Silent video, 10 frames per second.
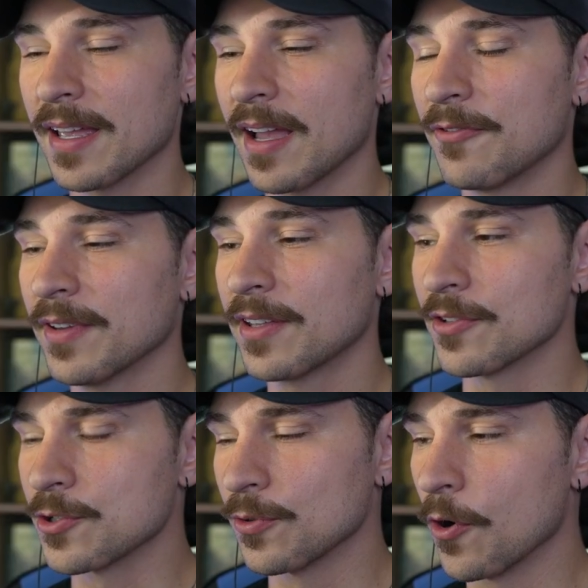I feel
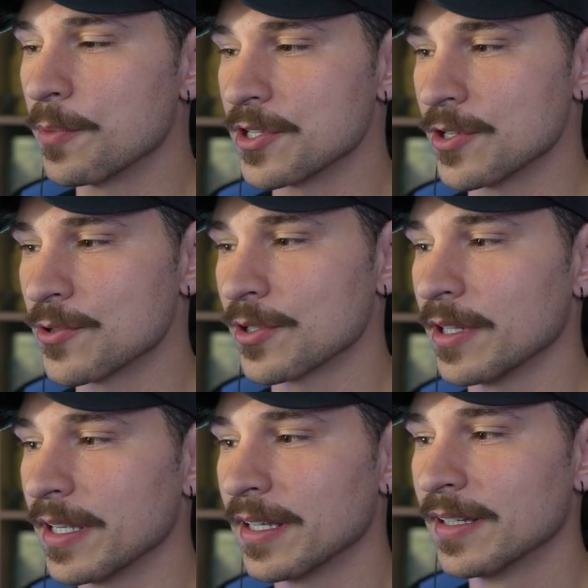like the trope is
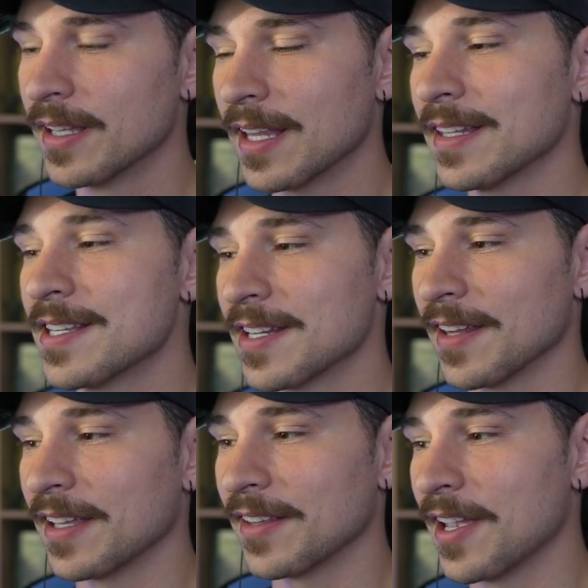usually, at least
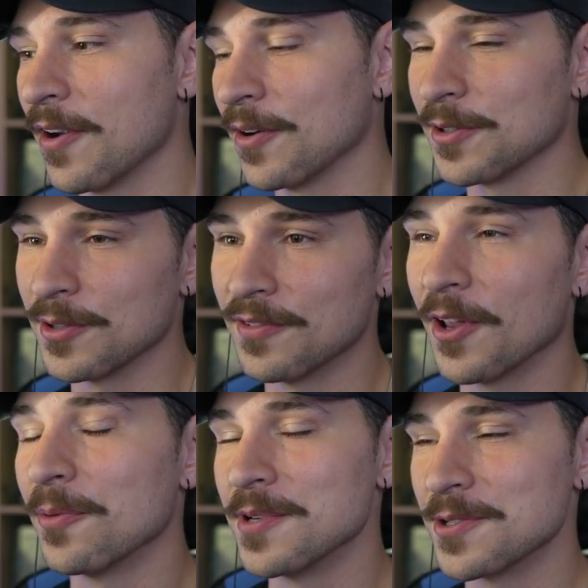in like the character
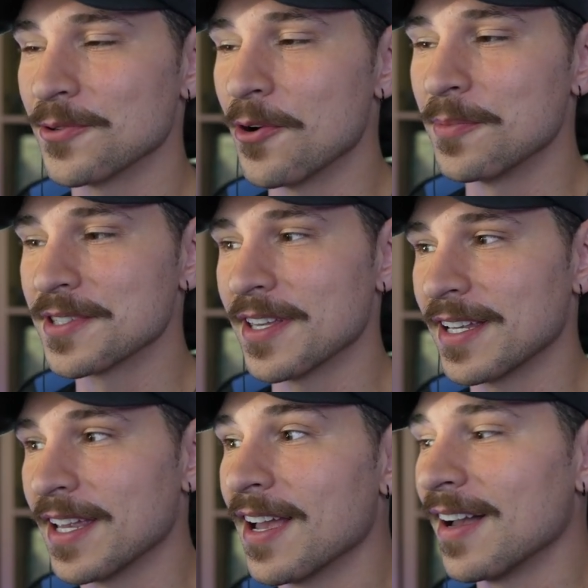development trope, it's
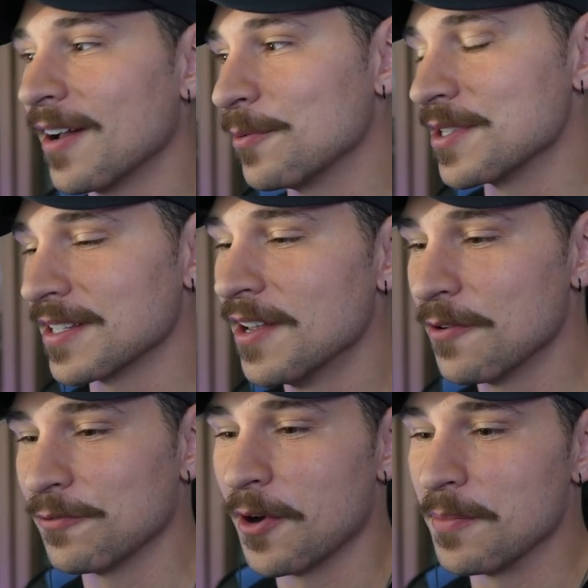like, yeah, I was
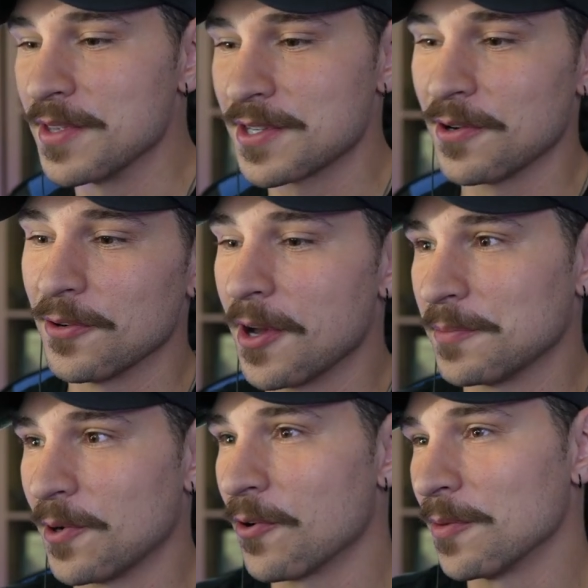from this
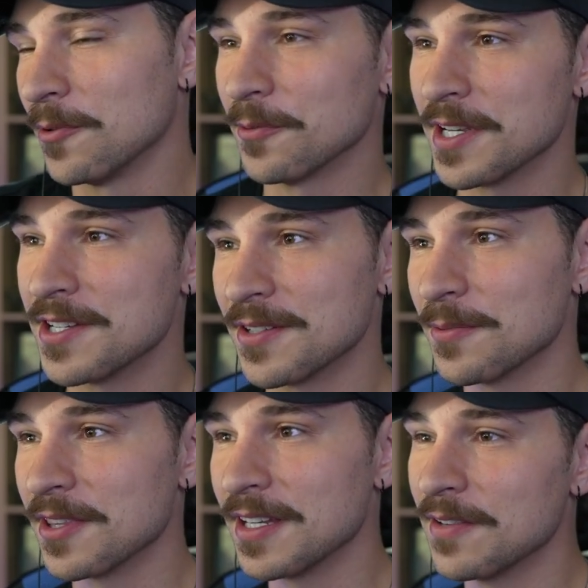corrupt, horrible
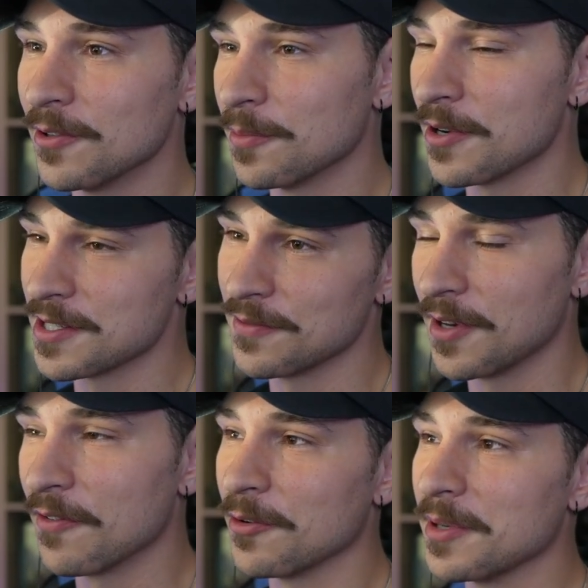region with an evil,
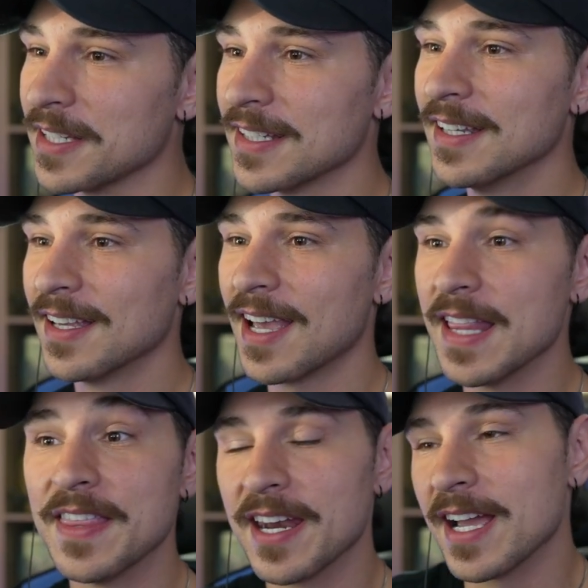oppressive government,
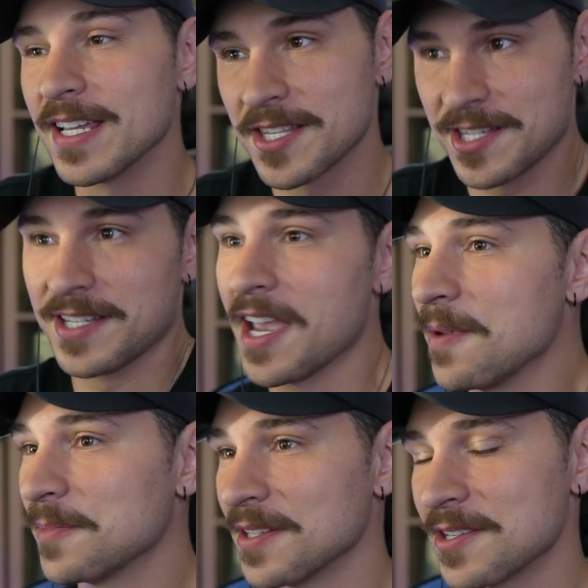and then I
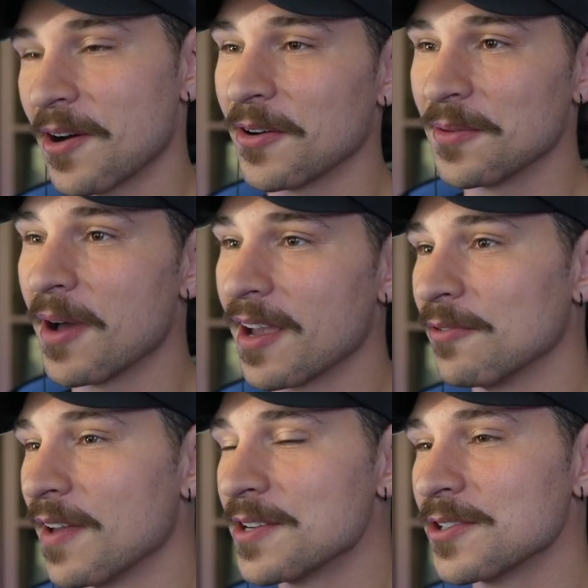escaped and started
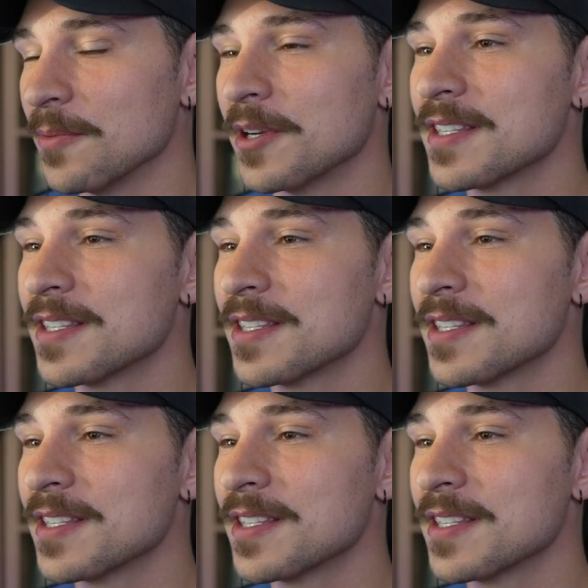my adventure.